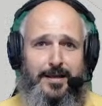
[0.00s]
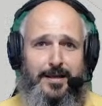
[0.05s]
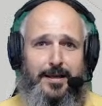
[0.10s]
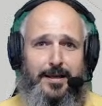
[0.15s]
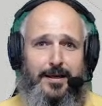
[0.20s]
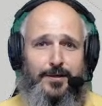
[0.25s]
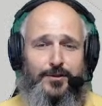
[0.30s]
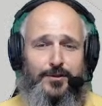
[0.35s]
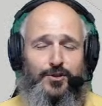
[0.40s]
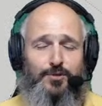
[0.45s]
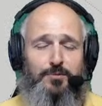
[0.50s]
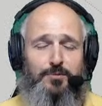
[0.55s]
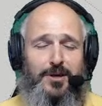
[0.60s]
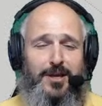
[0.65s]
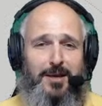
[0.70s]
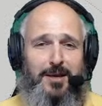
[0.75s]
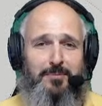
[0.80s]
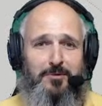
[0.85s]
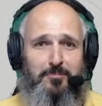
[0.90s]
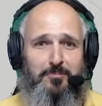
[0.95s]
you become a
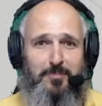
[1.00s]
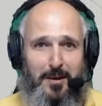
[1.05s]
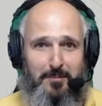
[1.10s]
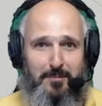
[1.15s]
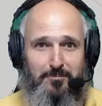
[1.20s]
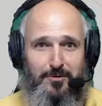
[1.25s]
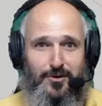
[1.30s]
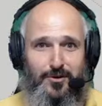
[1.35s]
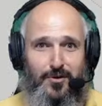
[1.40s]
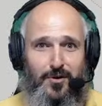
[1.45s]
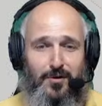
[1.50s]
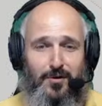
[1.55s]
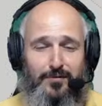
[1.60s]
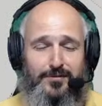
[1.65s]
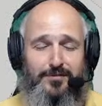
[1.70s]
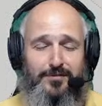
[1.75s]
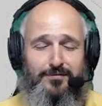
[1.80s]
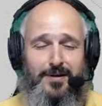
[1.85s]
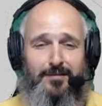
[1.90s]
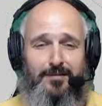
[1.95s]
member of the
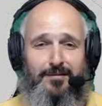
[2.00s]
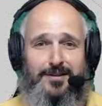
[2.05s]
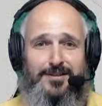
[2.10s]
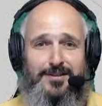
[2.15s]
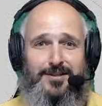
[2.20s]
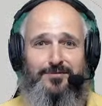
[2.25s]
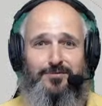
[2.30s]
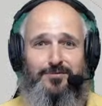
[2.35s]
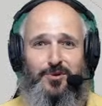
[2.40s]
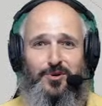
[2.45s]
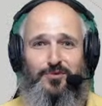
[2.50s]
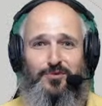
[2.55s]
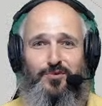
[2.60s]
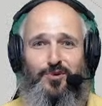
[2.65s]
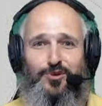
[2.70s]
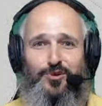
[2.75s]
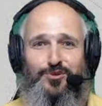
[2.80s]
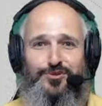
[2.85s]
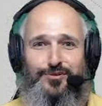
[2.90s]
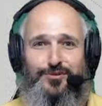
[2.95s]
Wawazen Waterwall
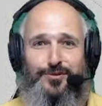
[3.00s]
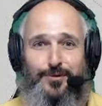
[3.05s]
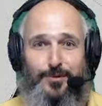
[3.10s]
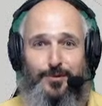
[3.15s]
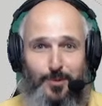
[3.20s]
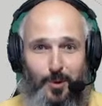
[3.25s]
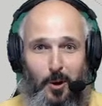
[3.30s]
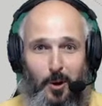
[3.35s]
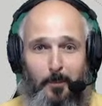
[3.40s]
School.